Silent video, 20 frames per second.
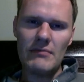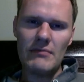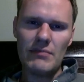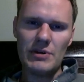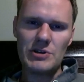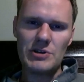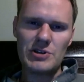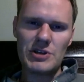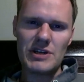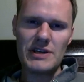
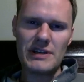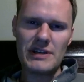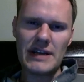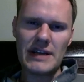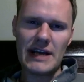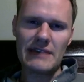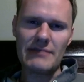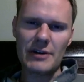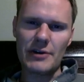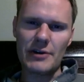But she
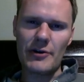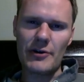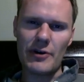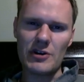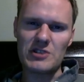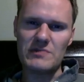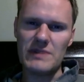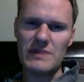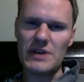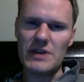kind of
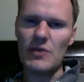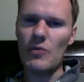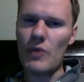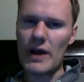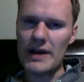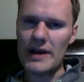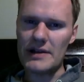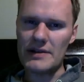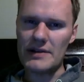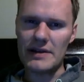encouraged me to
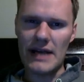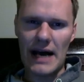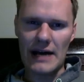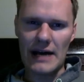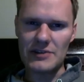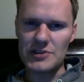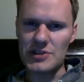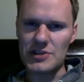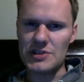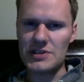wait, and
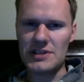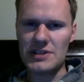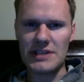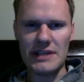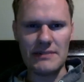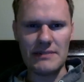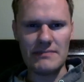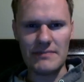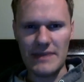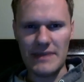not just
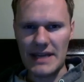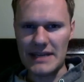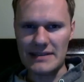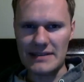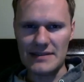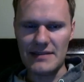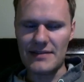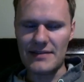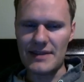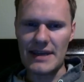get
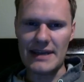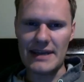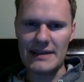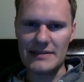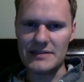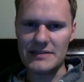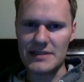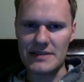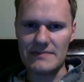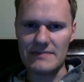into
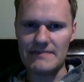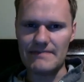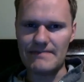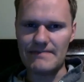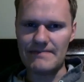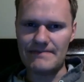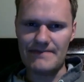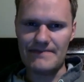things and